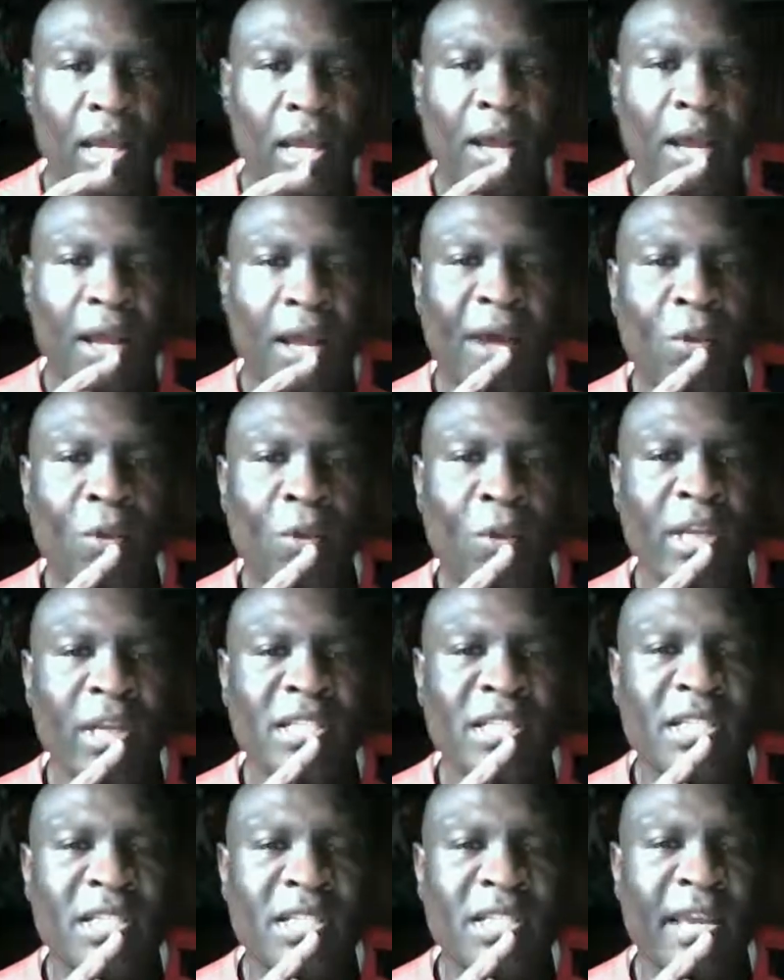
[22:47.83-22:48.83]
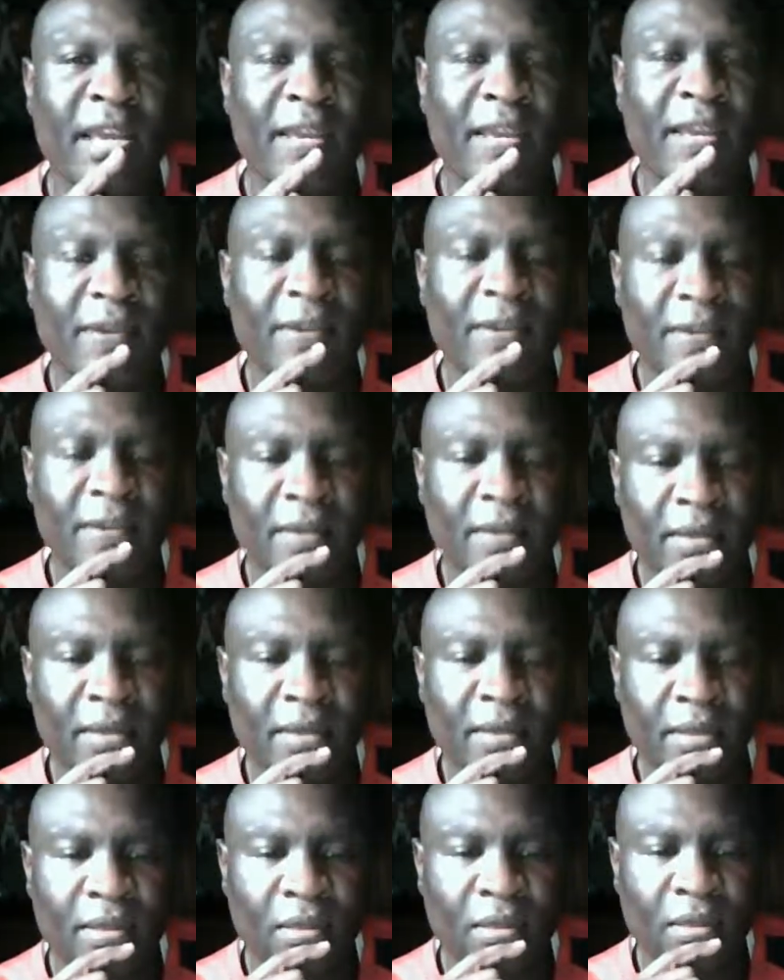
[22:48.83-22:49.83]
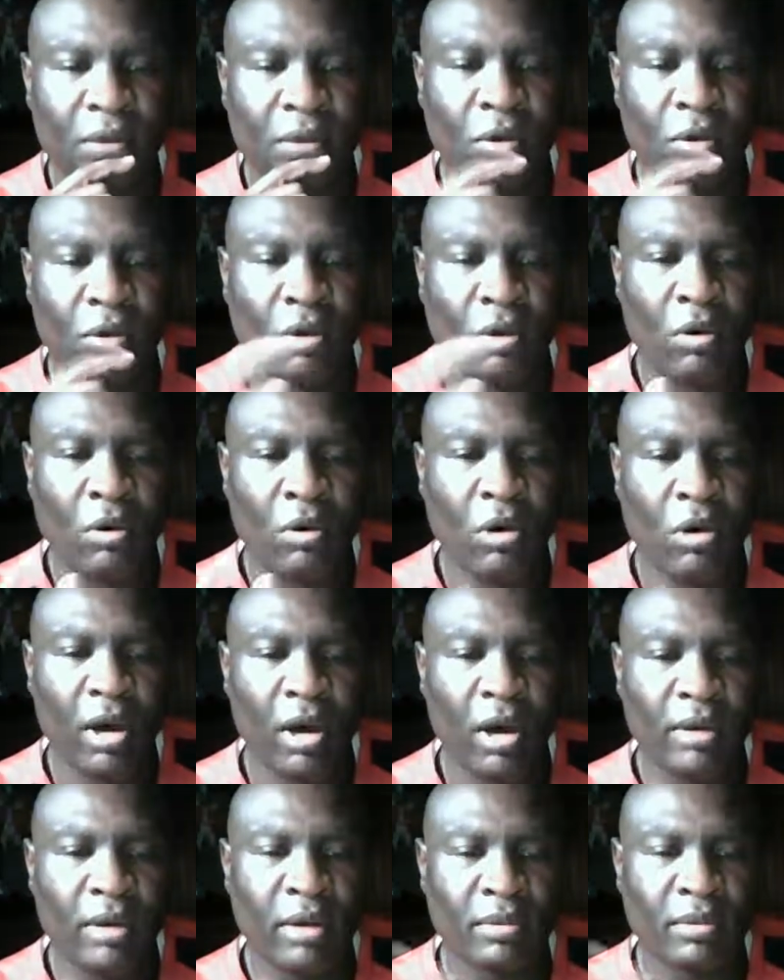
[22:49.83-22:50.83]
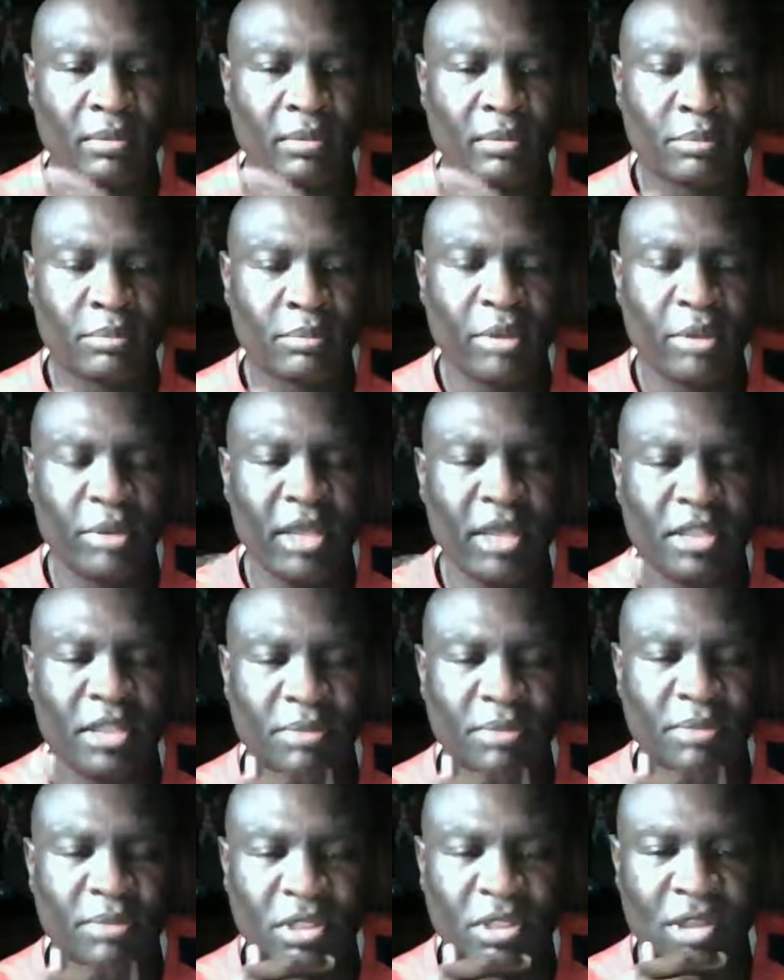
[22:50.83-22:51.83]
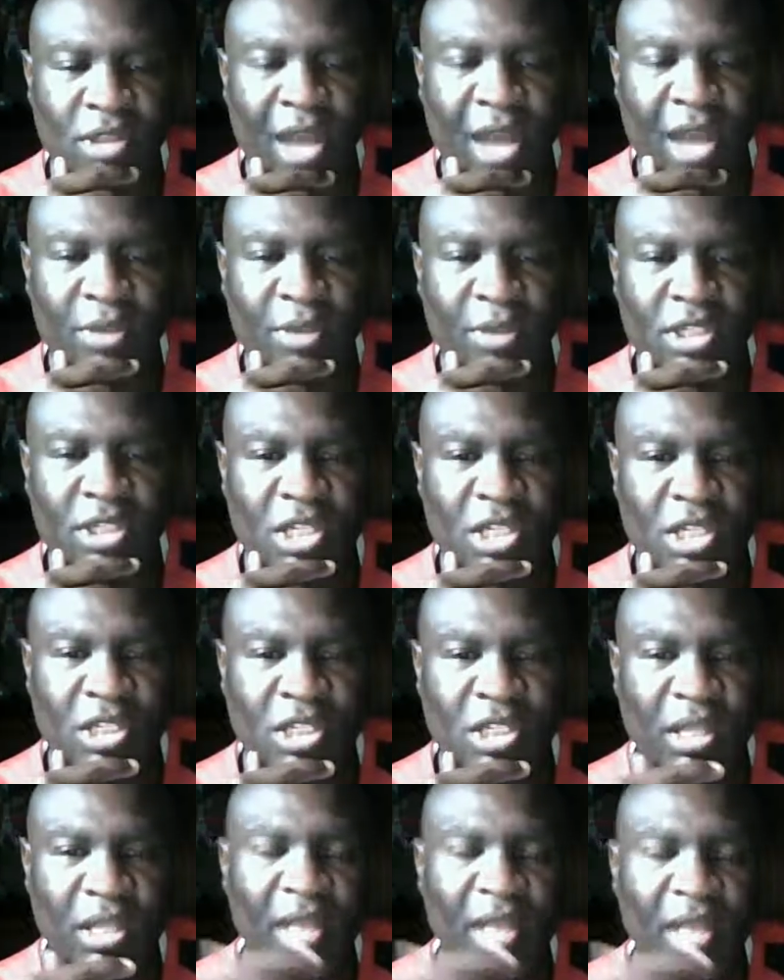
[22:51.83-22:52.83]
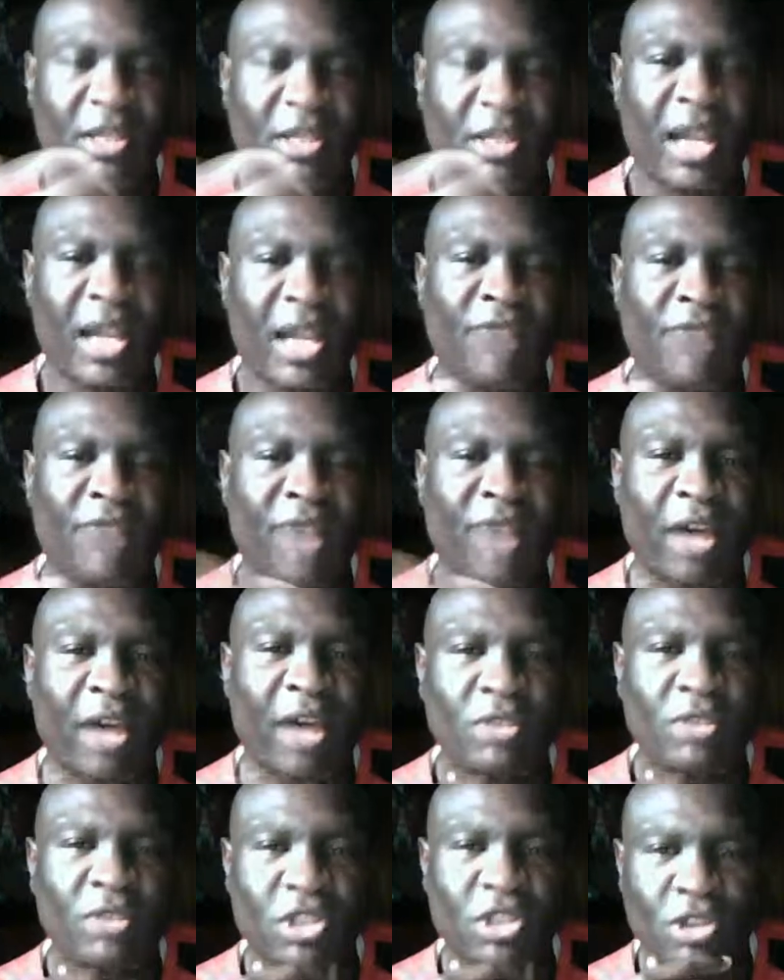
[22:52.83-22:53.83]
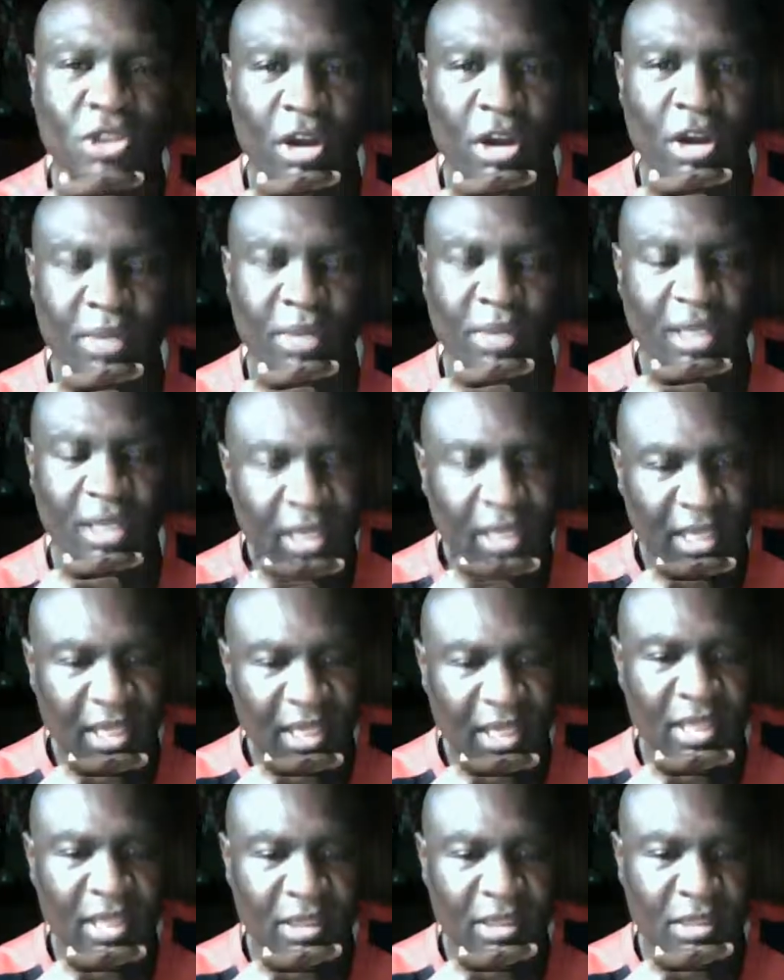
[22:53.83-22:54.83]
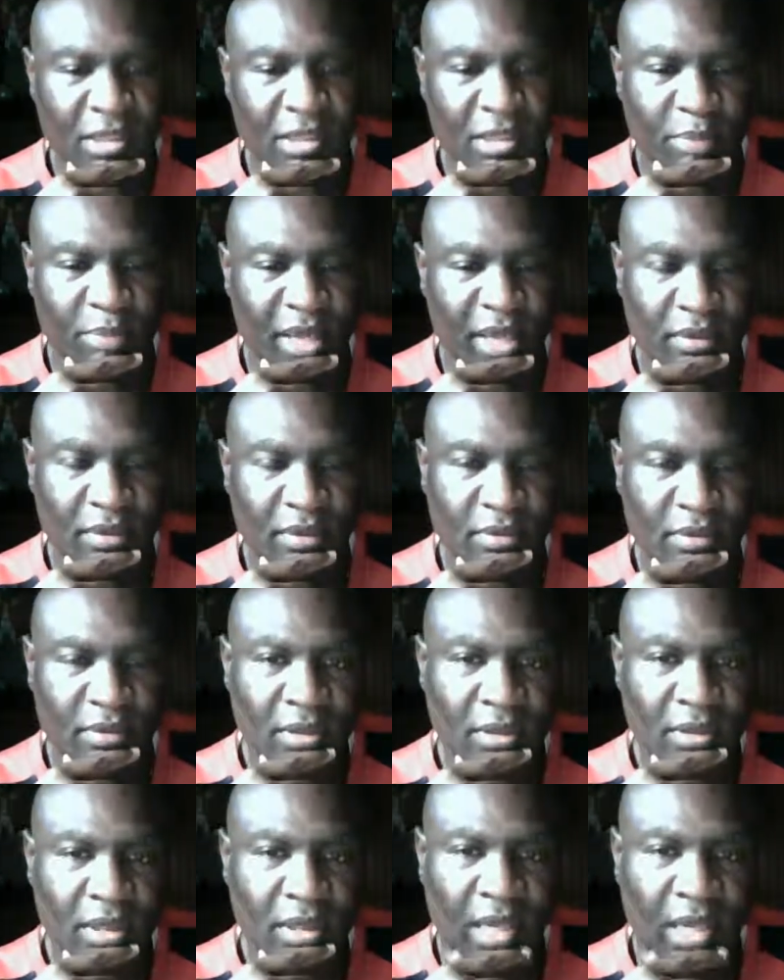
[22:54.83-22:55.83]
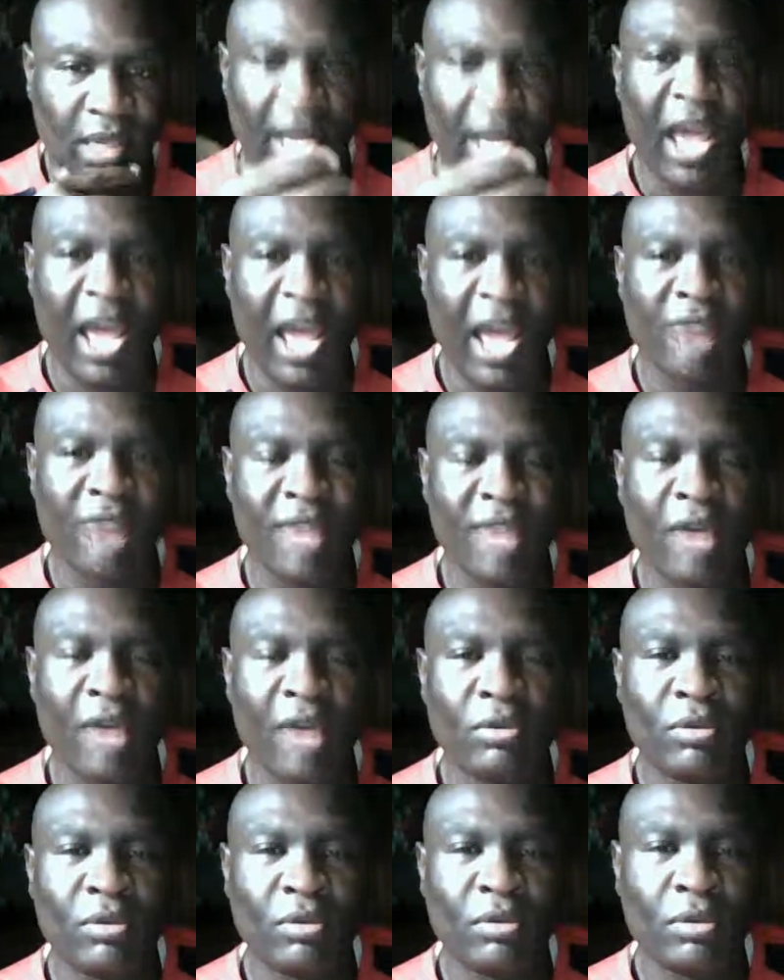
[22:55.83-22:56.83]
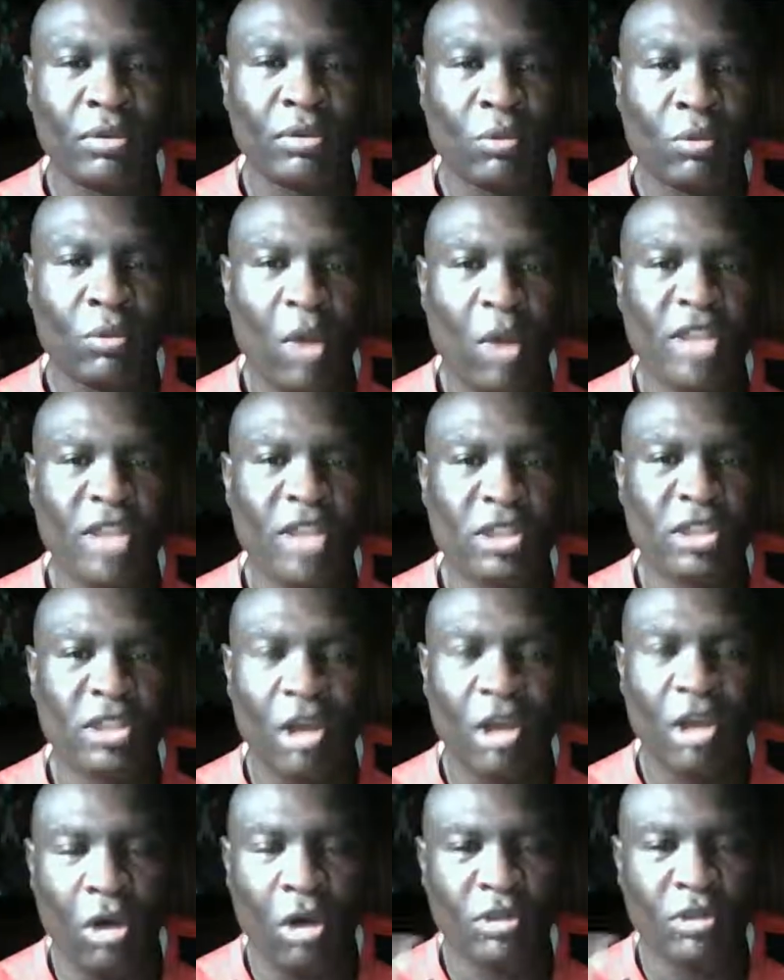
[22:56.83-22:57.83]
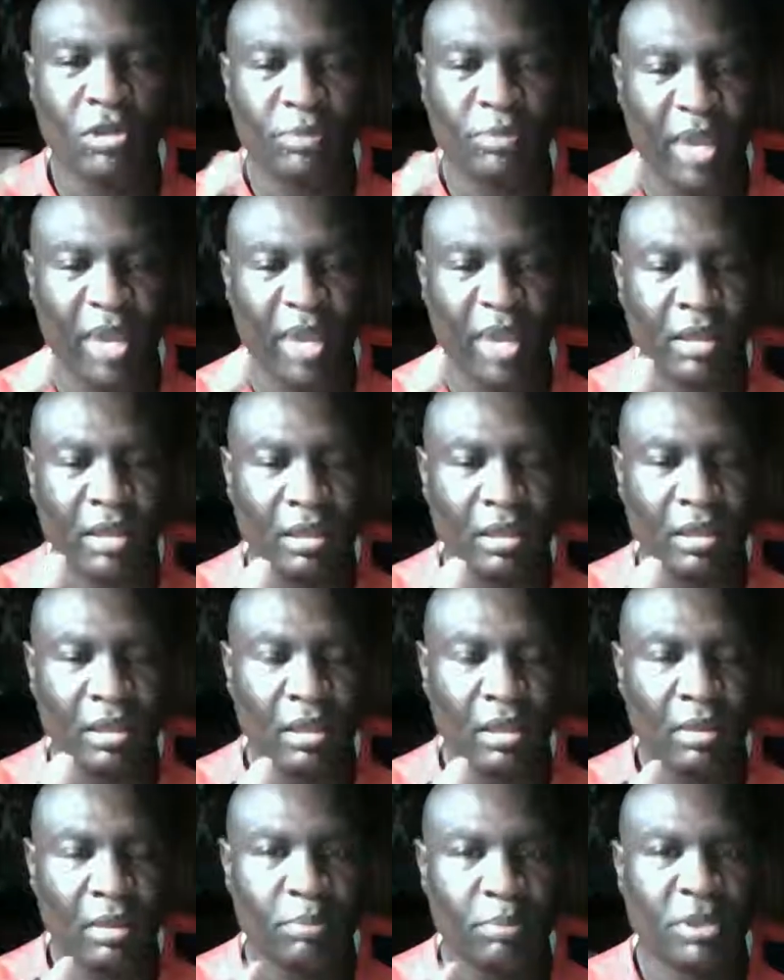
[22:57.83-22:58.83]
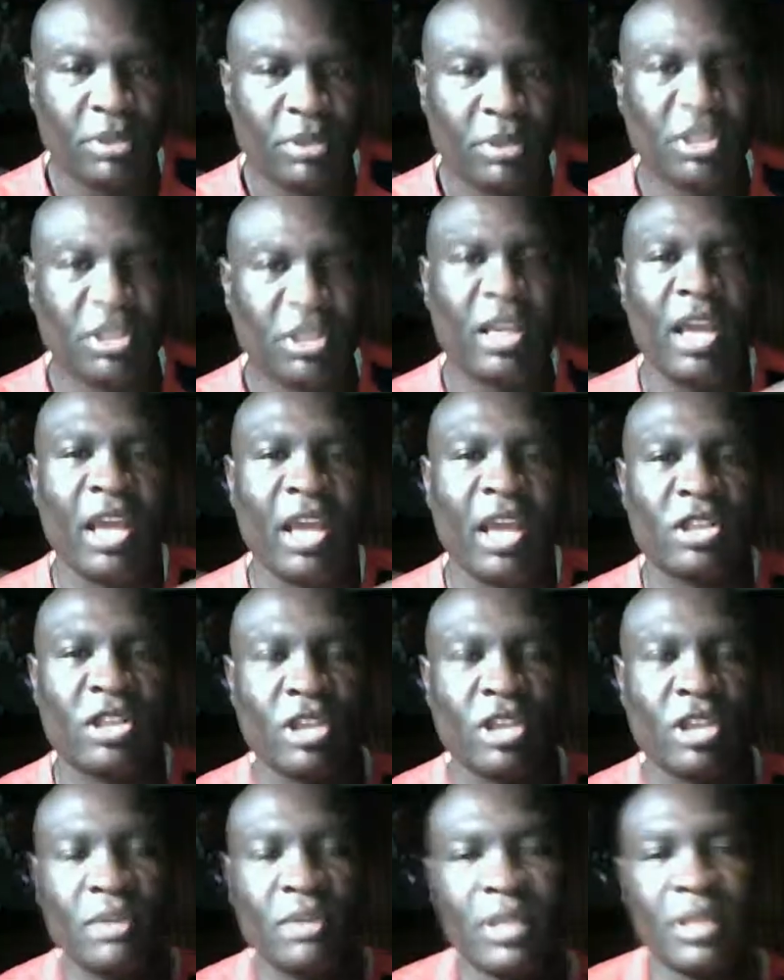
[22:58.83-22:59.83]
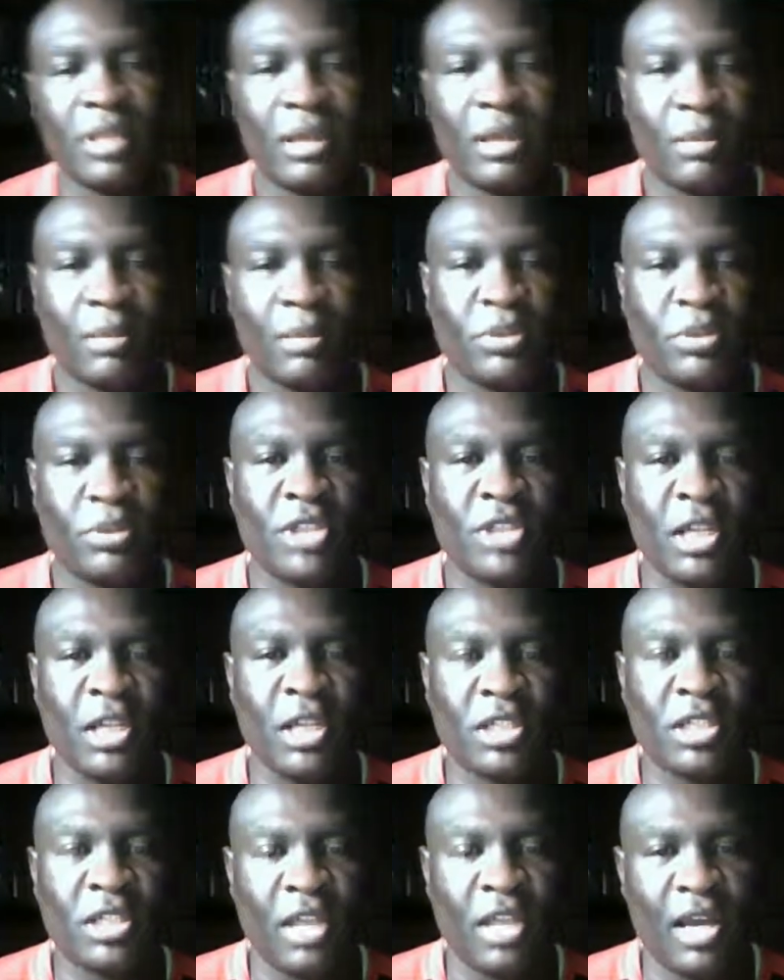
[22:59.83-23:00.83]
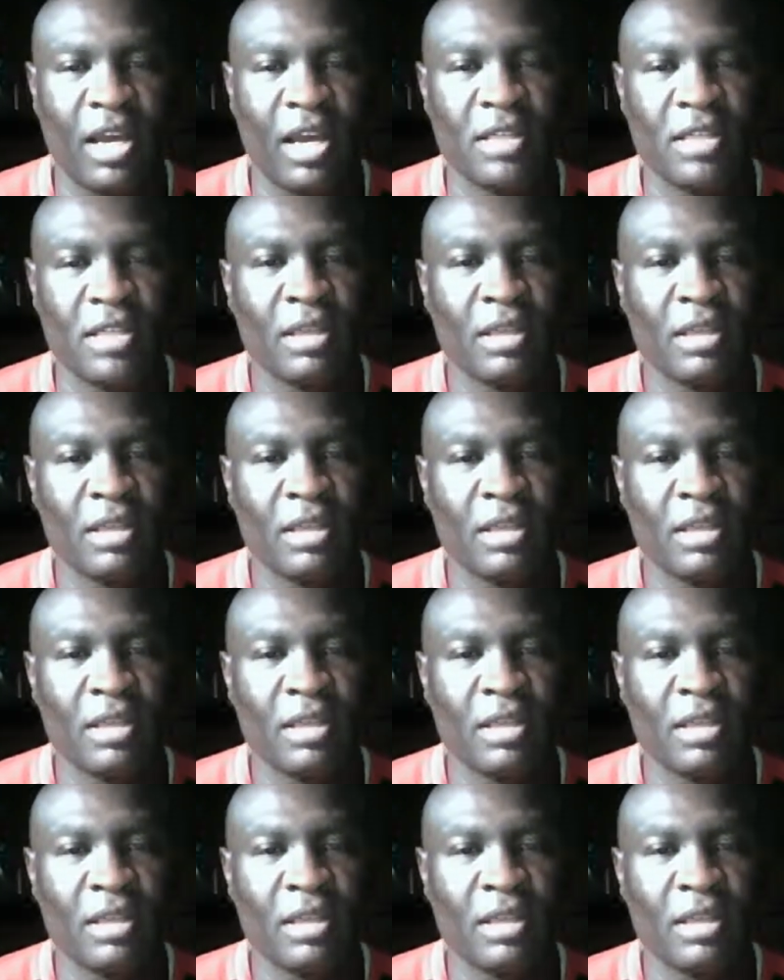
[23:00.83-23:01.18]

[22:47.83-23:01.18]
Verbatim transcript: I want to say or bring something to our attention that I found disturbing in the debate. And I have not watched the whole debate, but the excerpts presented to us